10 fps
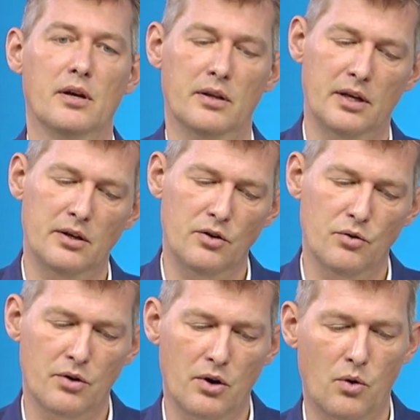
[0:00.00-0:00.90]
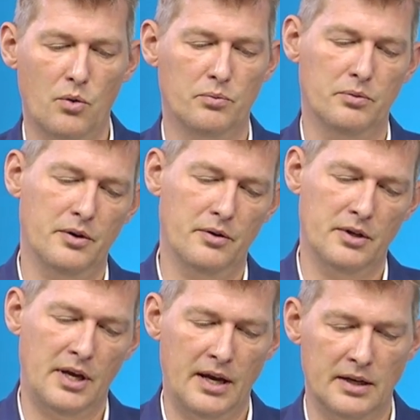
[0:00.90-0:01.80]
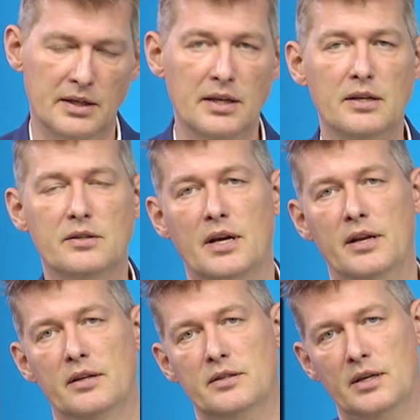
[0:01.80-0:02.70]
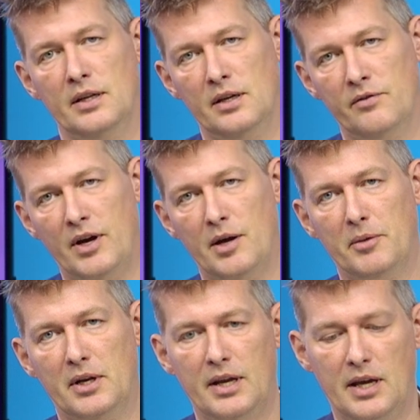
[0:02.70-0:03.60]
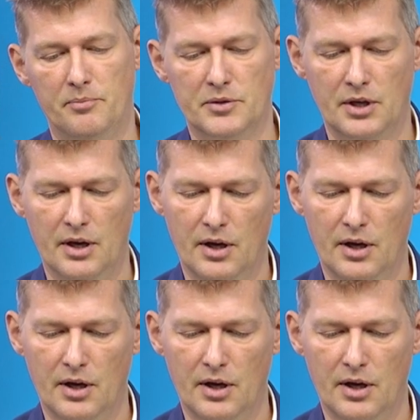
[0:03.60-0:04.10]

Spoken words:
then you know the AD, tenants, and the environment names.